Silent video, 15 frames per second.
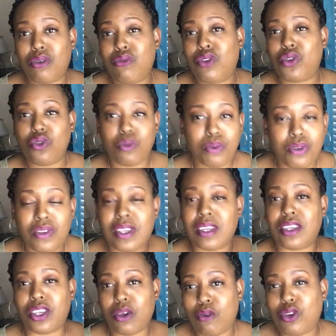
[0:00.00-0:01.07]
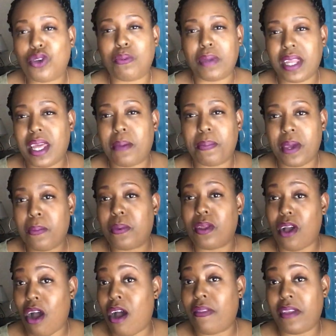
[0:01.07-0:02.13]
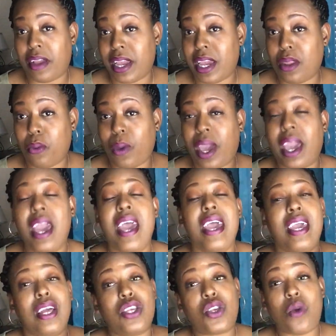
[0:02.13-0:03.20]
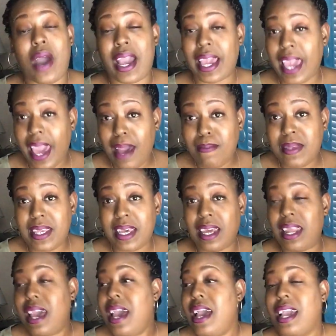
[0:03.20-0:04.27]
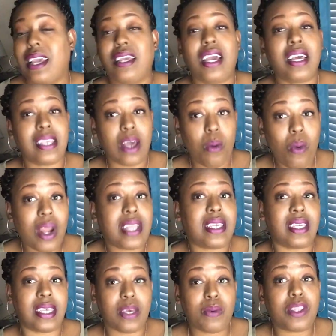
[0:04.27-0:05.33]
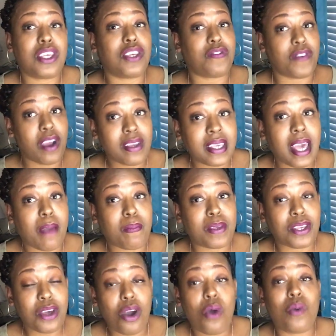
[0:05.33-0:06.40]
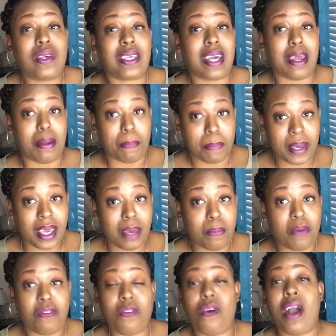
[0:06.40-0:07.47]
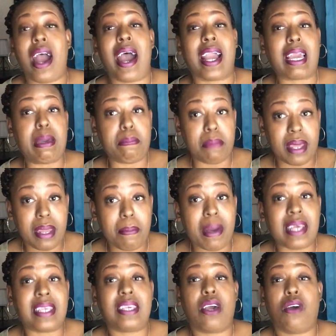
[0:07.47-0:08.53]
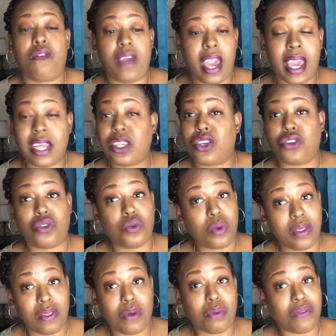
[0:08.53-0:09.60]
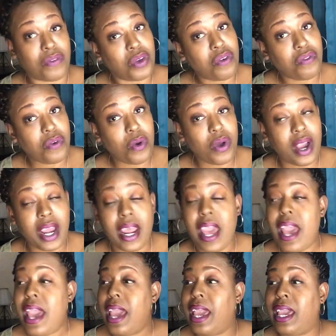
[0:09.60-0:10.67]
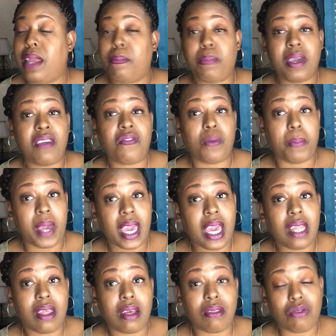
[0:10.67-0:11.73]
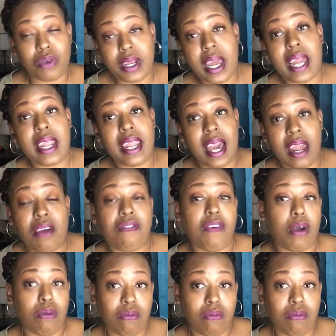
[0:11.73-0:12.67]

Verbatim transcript: YouTubers and social media people are on there anyway, and so I kept it because I wanted to see what this first episode was going to be before I committed myself, A, to doing the review for it, and B, for paying the three ninety-nine or